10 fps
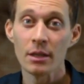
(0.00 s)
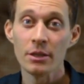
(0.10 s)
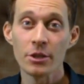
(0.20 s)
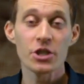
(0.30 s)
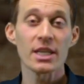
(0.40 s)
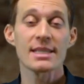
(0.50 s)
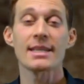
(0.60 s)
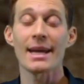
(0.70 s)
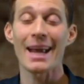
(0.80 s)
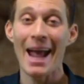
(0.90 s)
You just
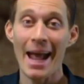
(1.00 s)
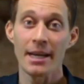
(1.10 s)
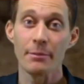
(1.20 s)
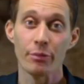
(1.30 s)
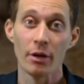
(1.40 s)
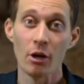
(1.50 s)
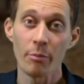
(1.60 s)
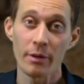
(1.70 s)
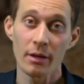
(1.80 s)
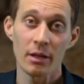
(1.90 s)
take any
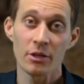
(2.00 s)
probe and